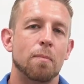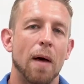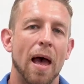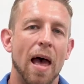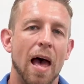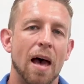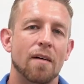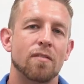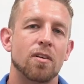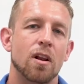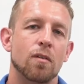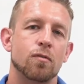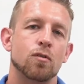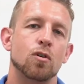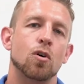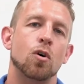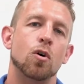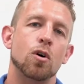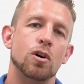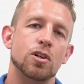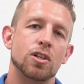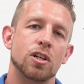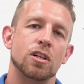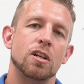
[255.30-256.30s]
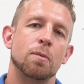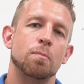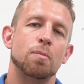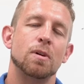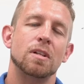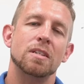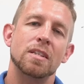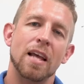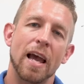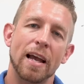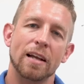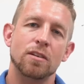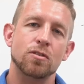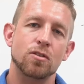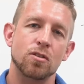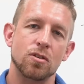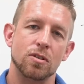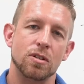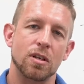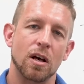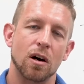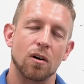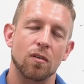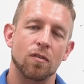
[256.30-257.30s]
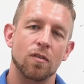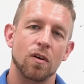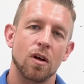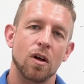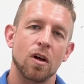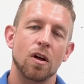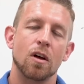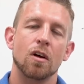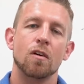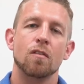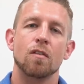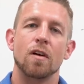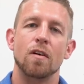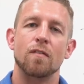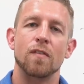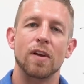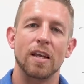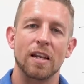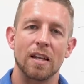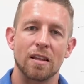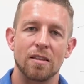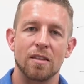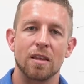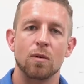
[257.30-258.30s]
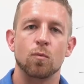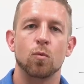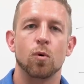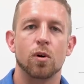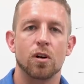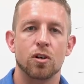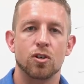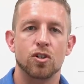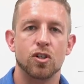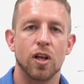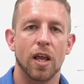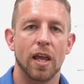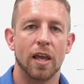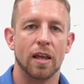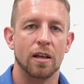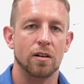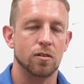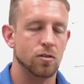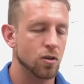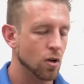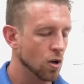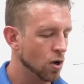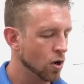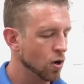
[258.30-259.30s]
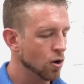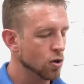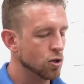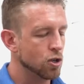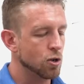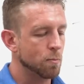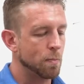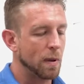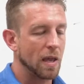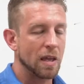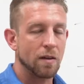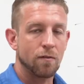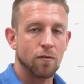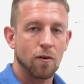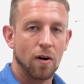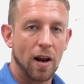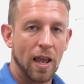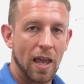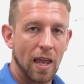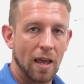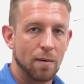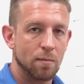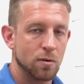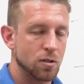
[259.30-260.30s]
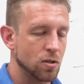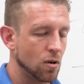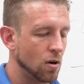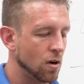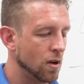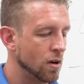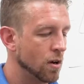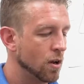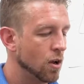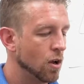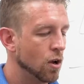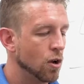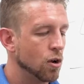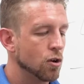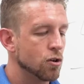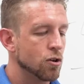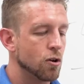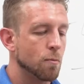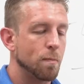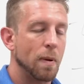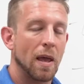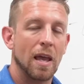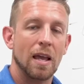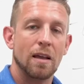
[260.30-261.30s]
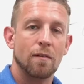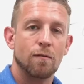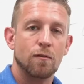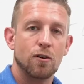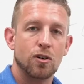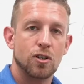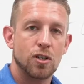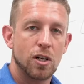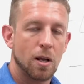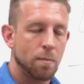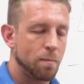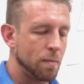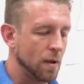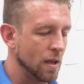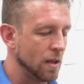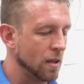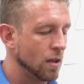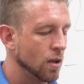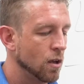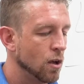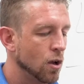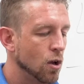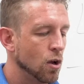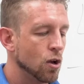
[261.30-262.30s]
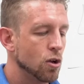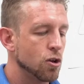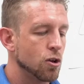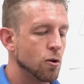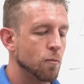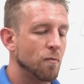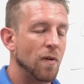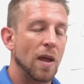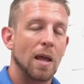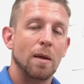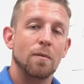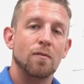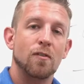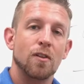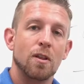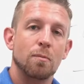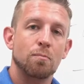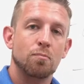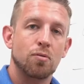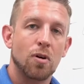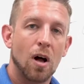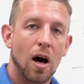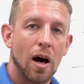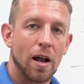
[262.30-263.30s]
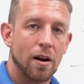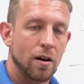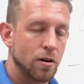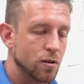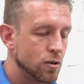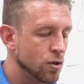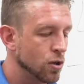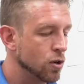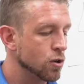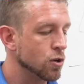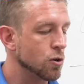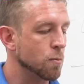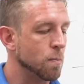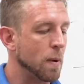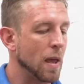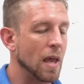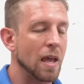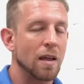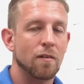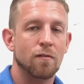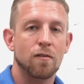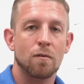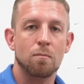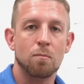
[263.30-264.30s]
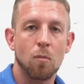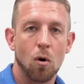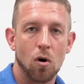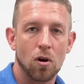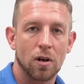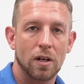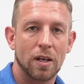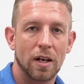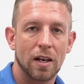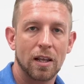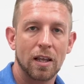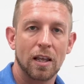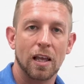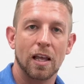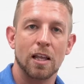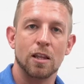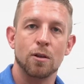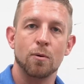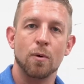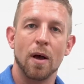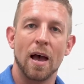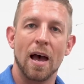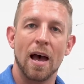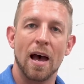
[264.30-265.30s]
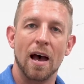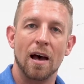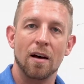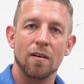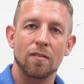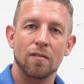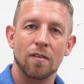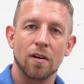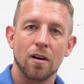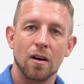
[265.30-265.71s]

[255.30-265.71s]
have enough cushion to protect yourself if anything were to change. You're paying for Amazon, you're paying for shipping, you're paying for the product, you're paying for marketing, and you have